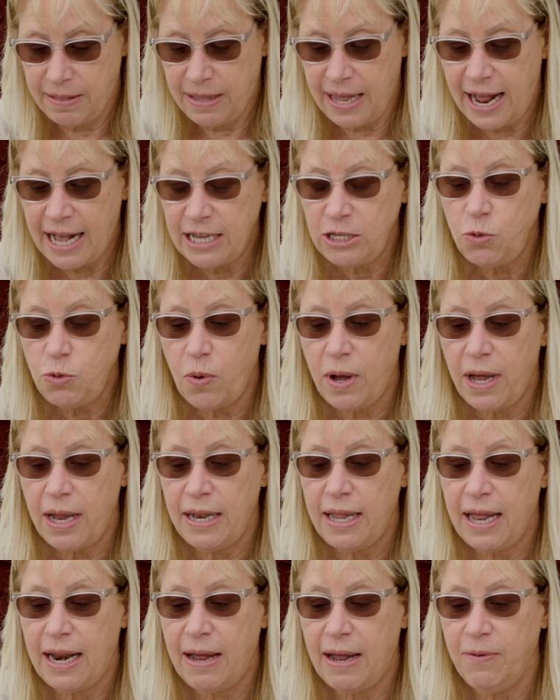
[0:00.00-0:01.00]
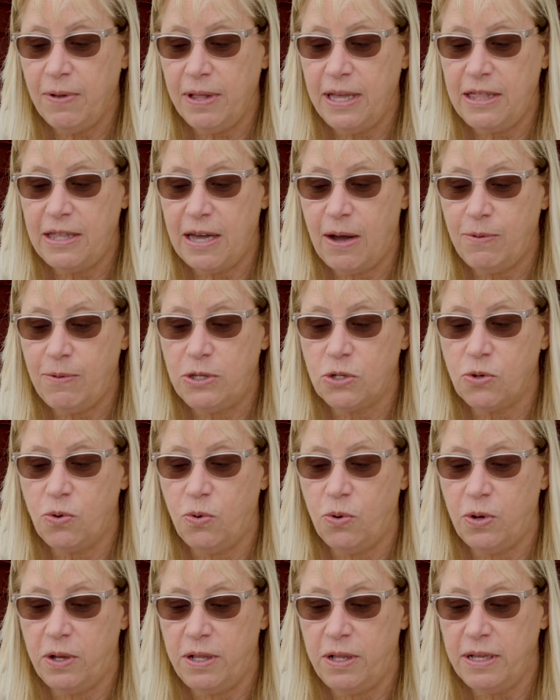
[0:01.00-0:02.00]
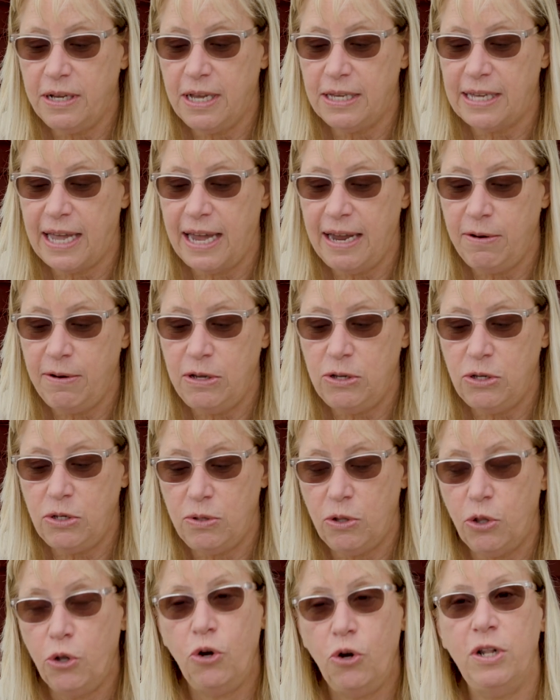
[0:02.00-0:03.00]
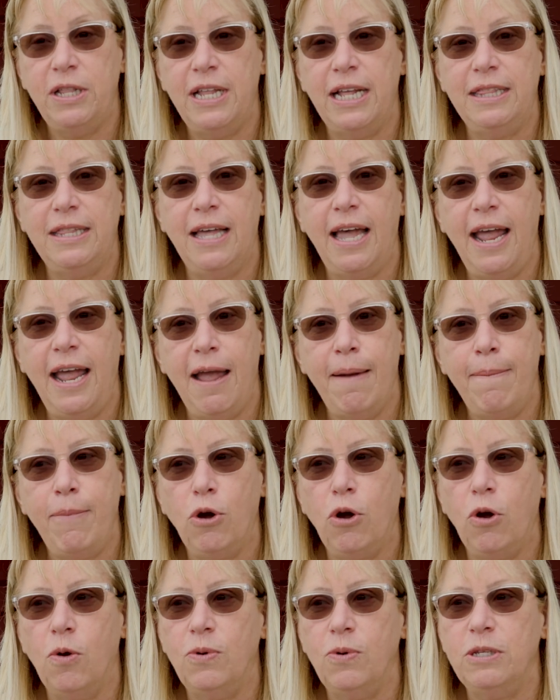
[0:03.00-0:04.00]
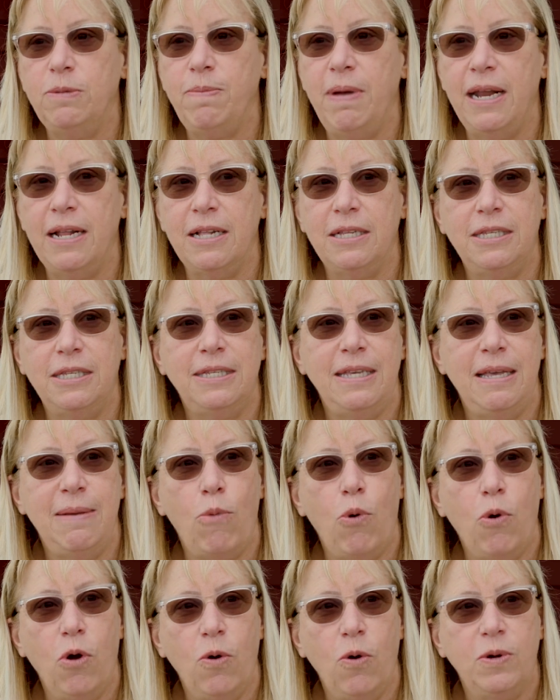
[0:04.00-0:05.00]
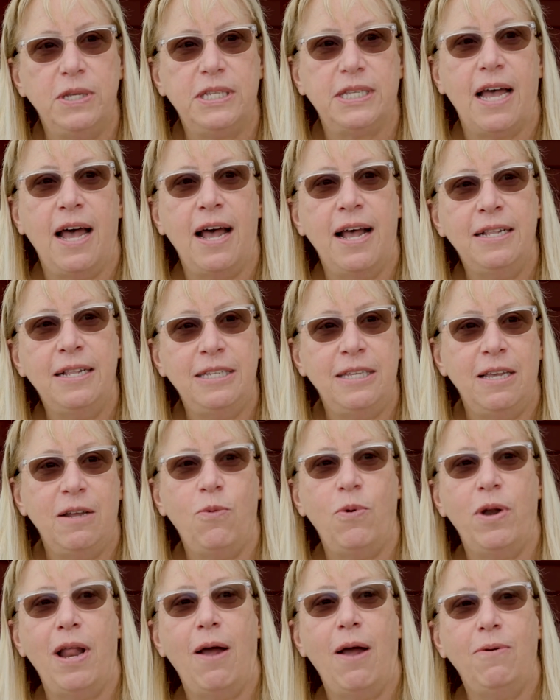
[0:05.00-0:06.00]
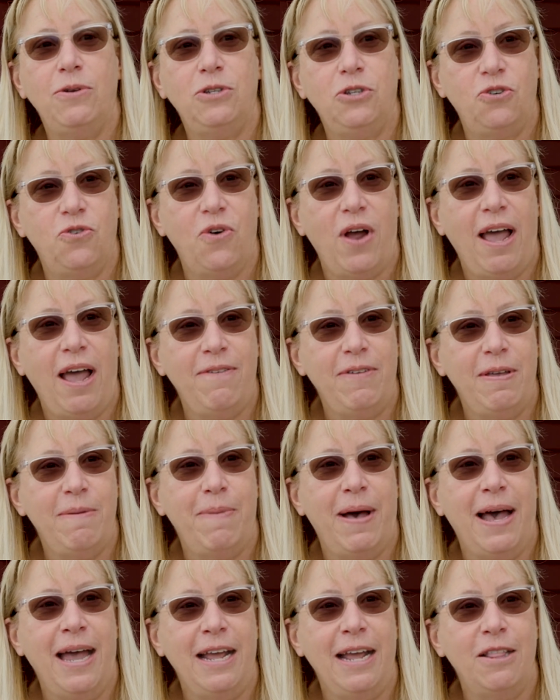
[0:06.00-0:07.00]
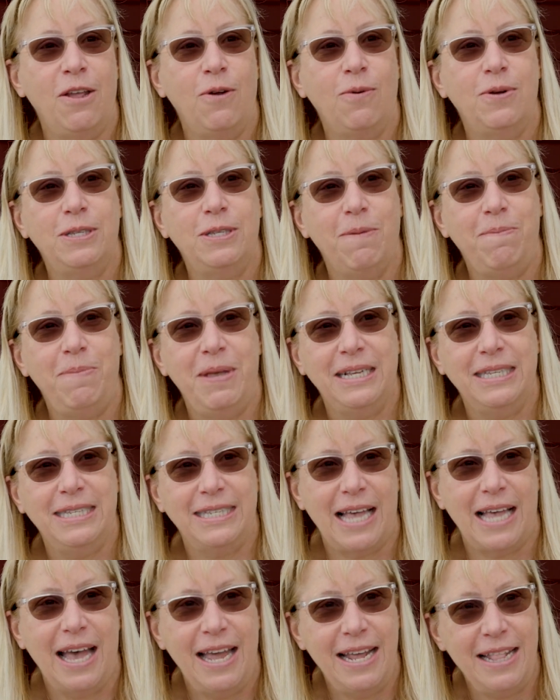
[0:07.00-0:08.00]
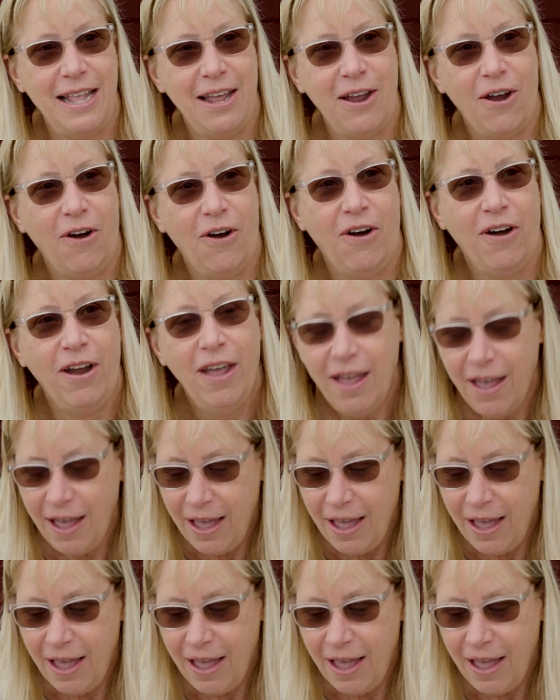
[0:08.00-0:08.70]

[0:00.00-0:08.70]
last one that I really thought was cool, because I learned that the hamburger was made in Seymour, Wisconsin when I was driving by and there was a big sign there.